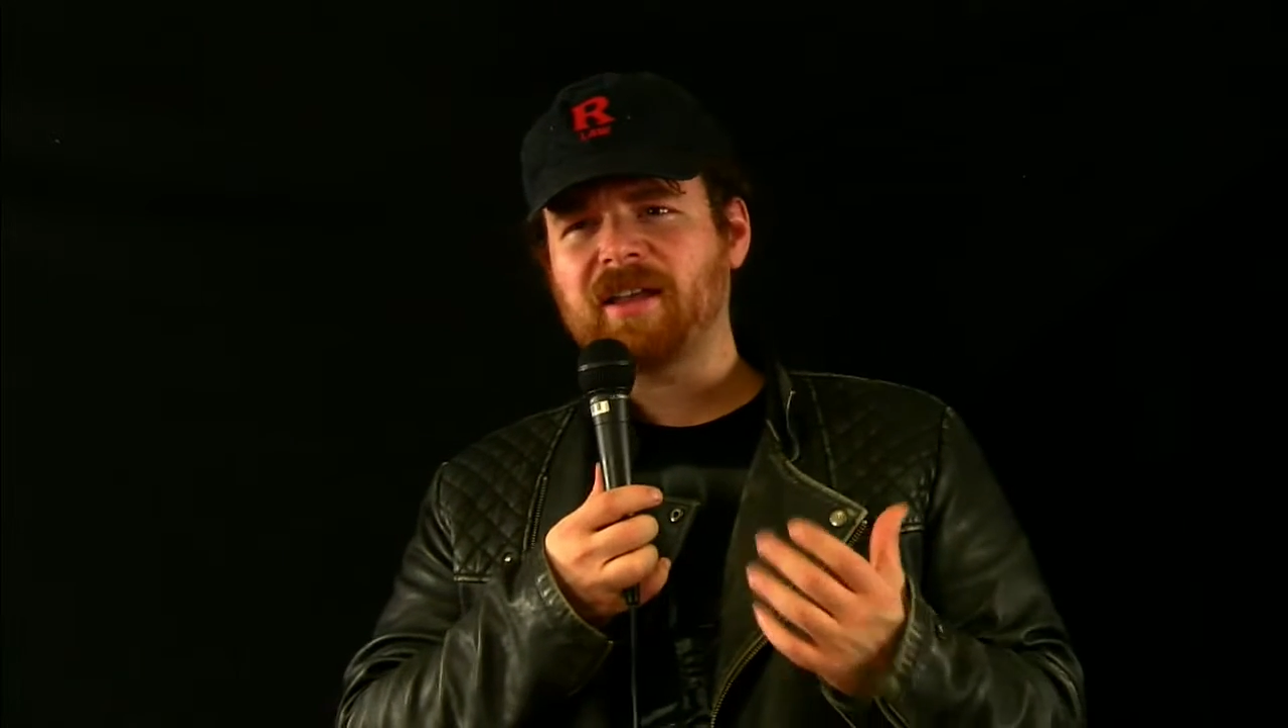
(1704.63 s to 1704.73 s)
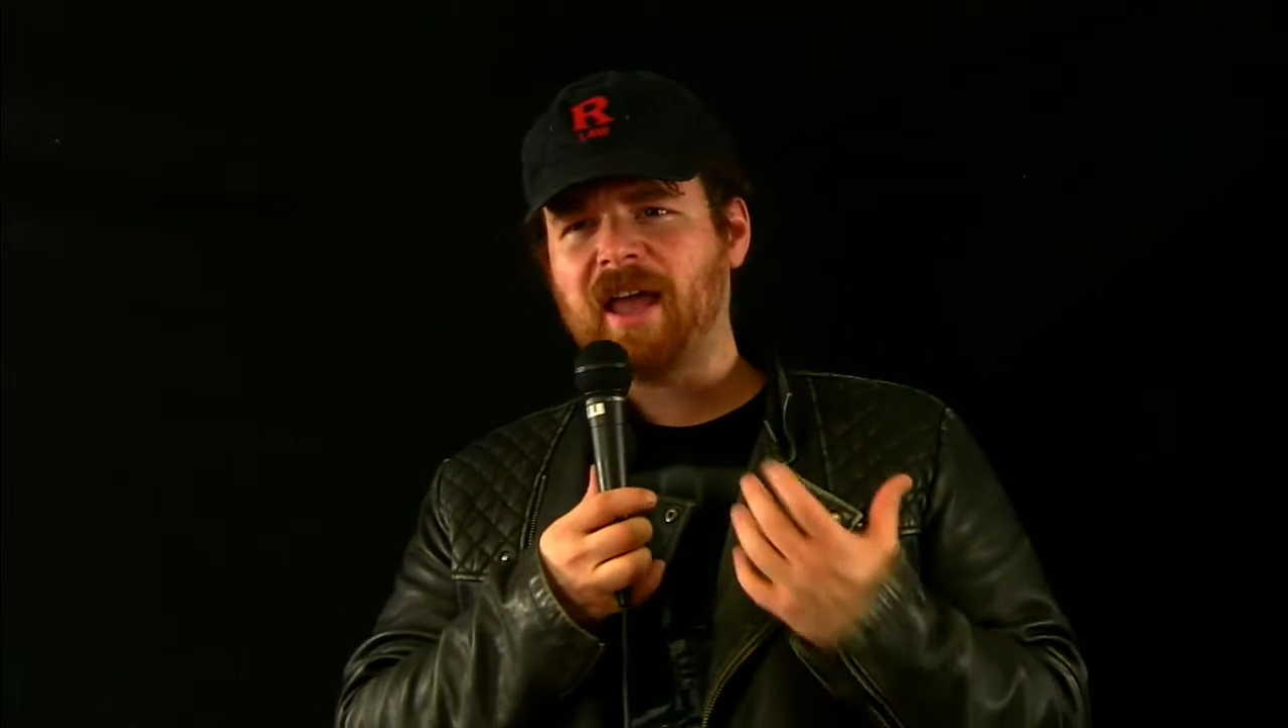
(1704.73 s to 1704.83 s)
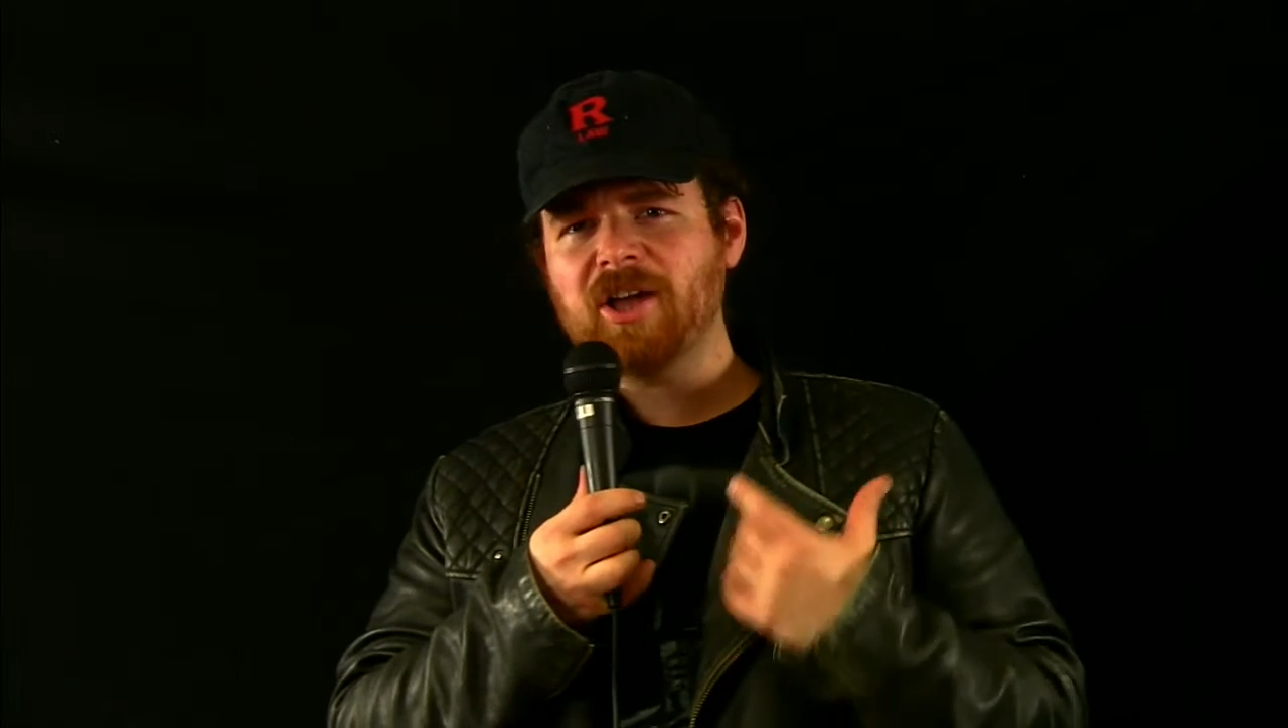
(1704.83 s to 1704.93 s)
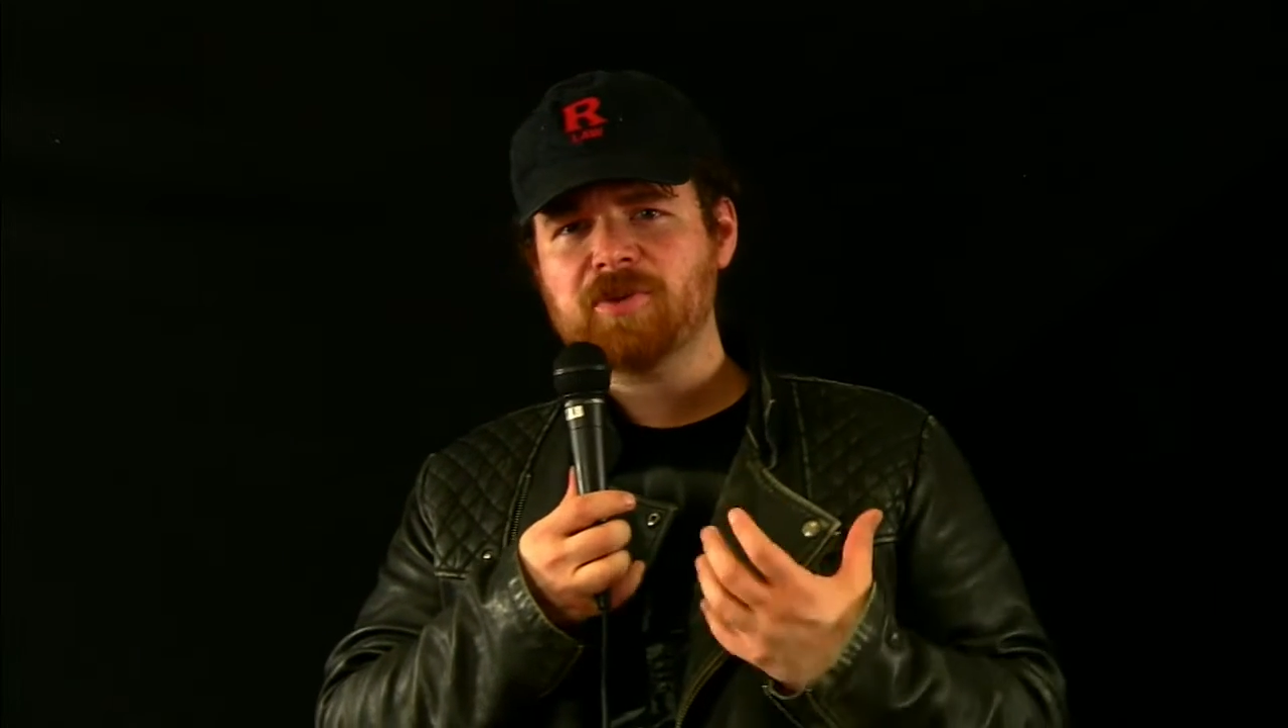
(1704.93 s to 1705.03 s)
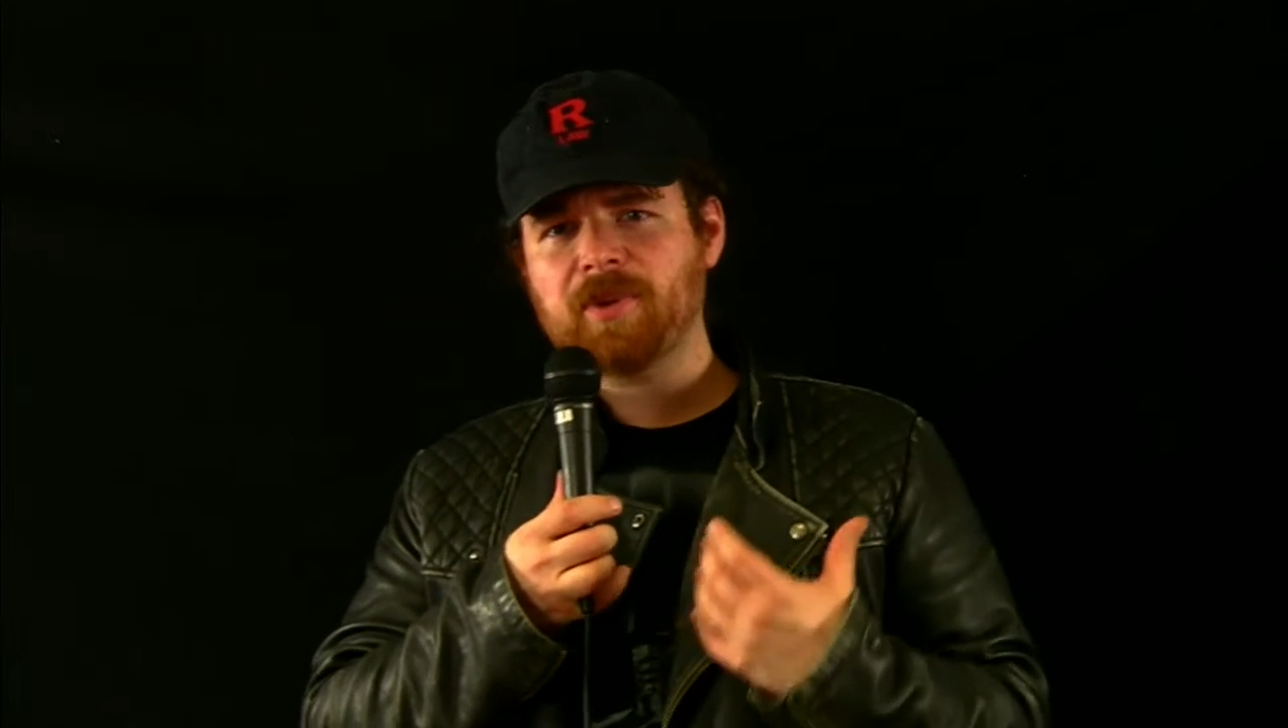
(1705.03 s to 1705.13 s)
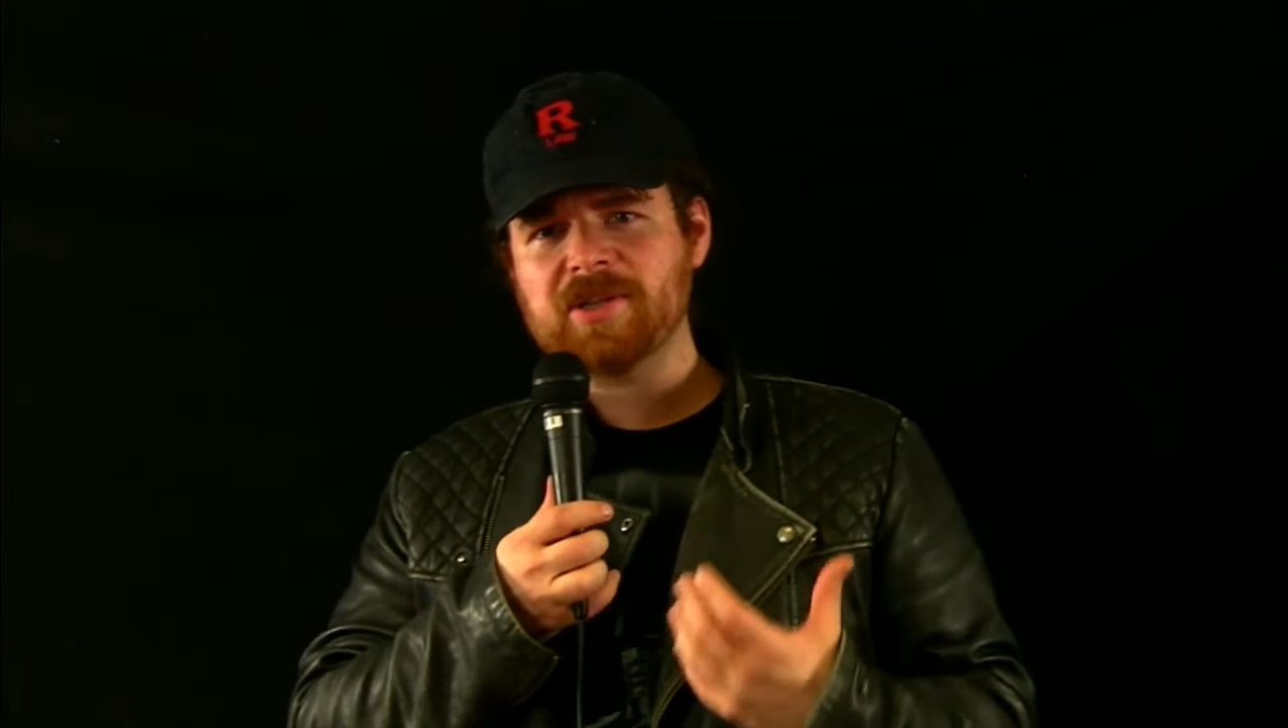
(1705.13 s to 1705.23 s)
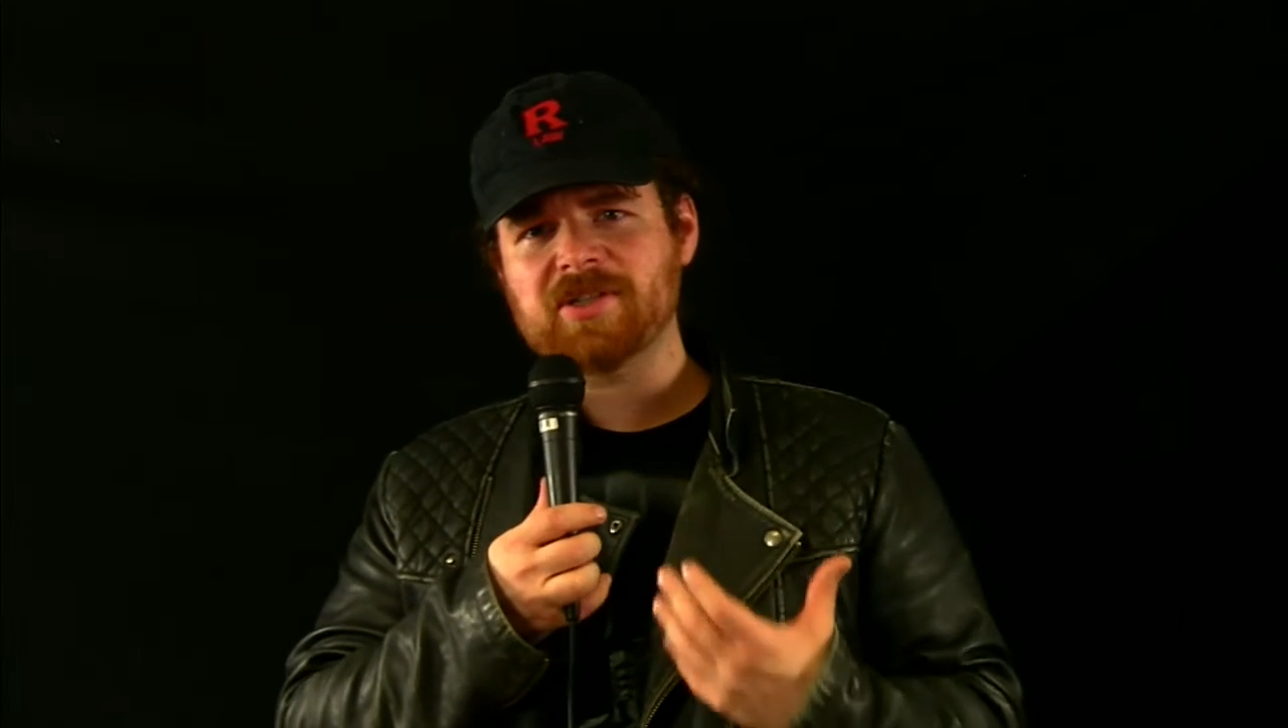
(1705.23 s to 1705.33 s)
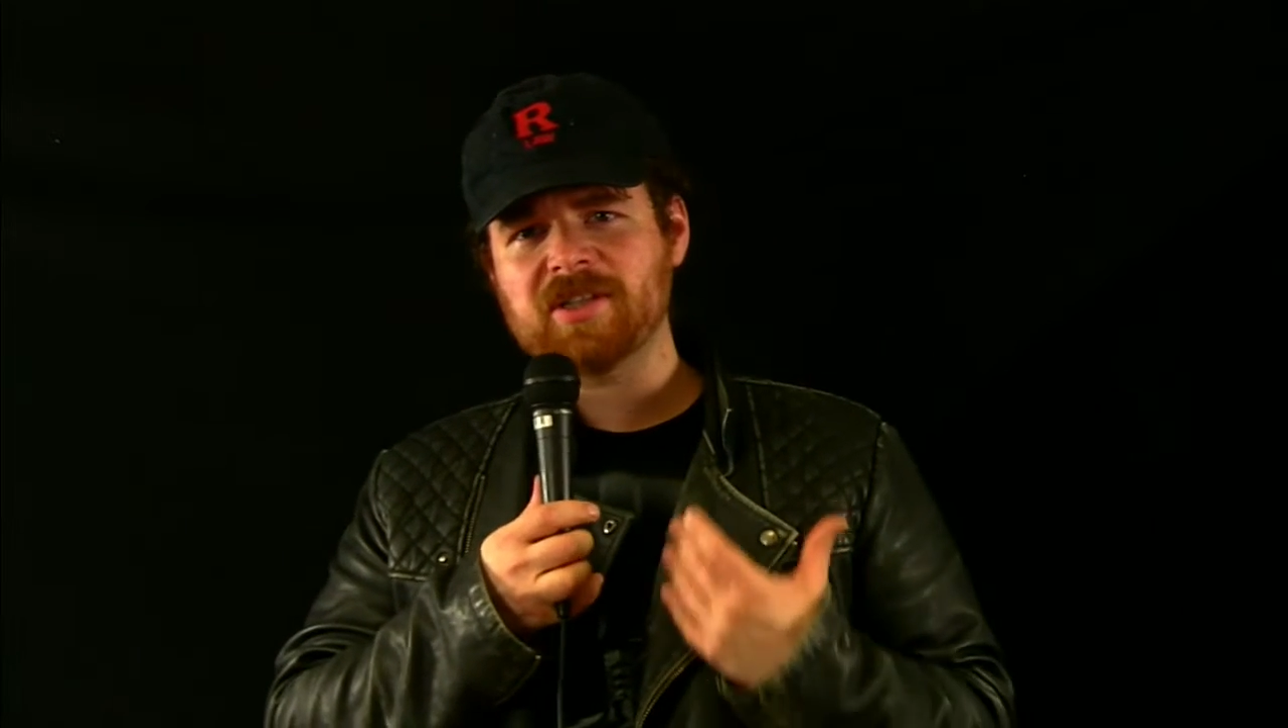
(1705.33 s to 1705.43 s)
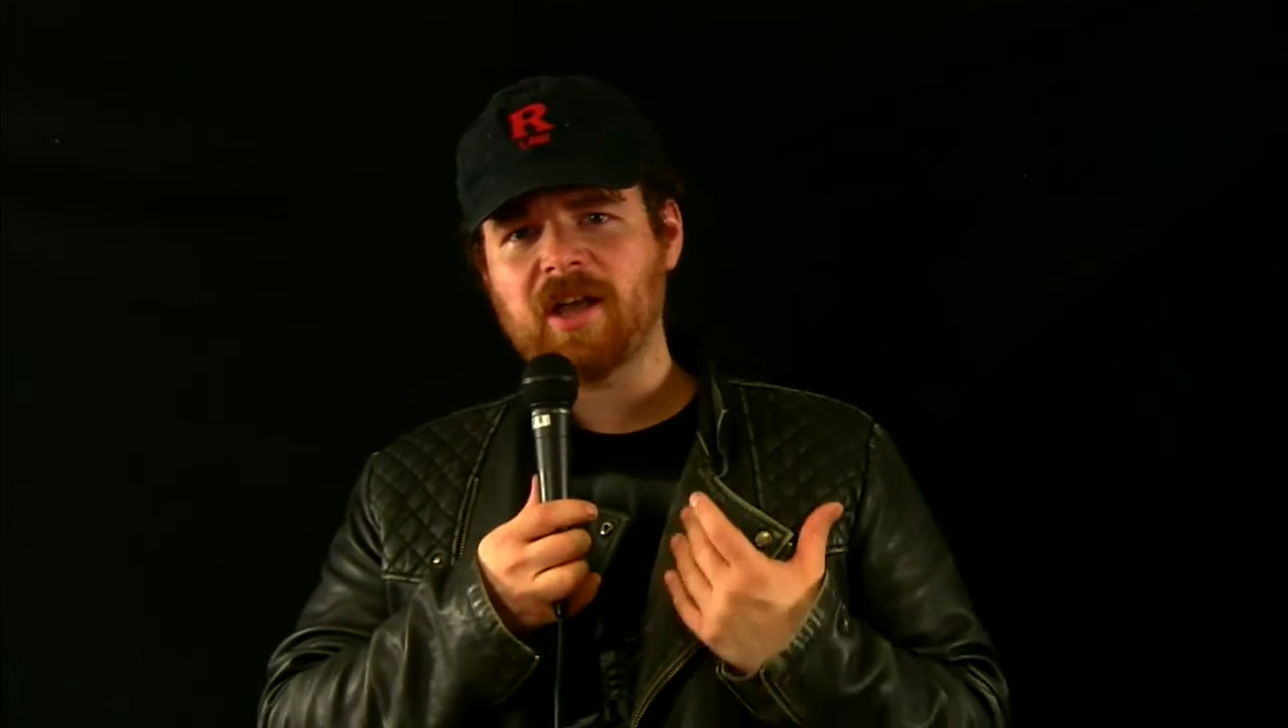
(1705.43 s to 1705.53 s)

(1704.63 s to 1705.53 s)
edge presence a